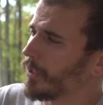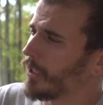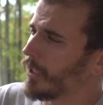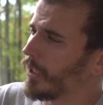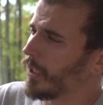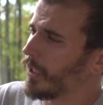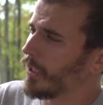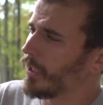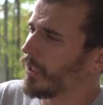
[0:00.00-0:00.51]
in
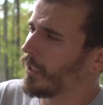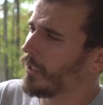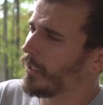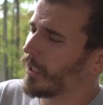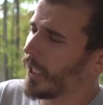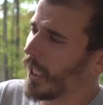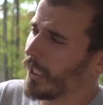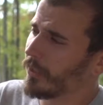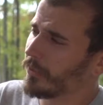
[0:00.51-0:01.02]
gun, and
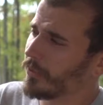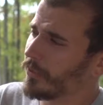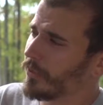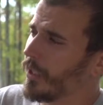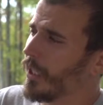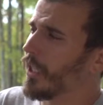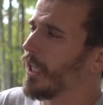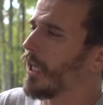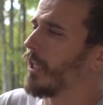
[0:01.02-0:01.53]
you can't
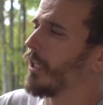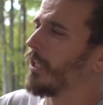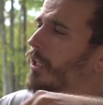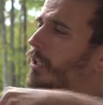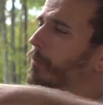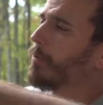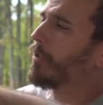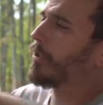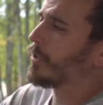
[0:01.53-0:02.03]
see it on
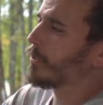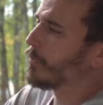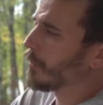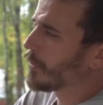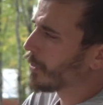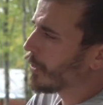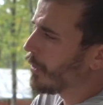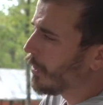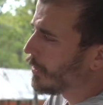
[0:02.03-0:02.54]
here, but this is
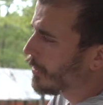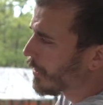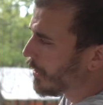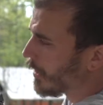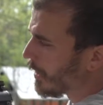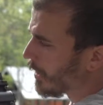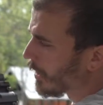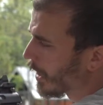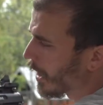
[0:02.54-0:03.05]
what's called an
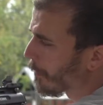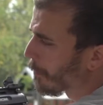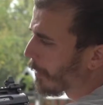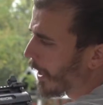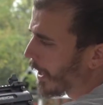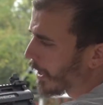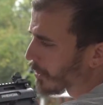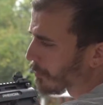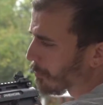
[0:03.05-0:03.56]

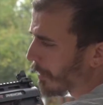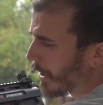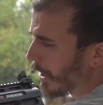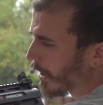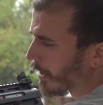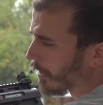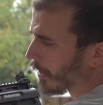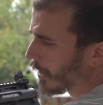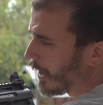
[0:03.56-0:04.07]
Apex
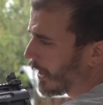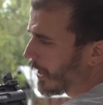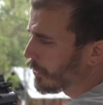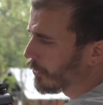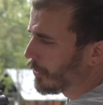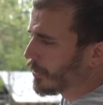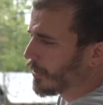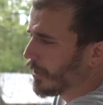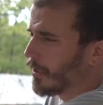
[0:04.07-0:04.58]
barrel. It can
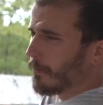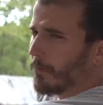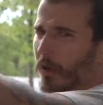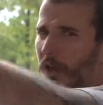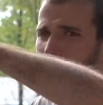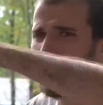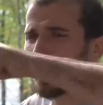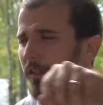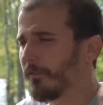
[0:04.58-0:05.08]
actually send the
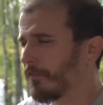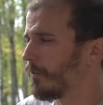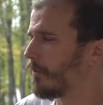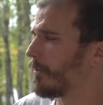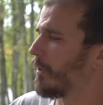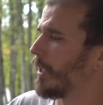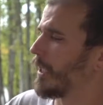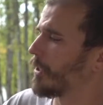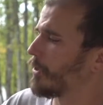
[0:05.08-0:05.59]
ball in different
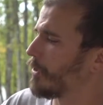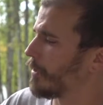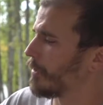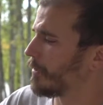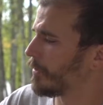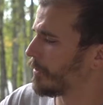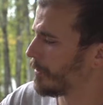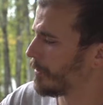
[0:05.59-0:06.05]
directions.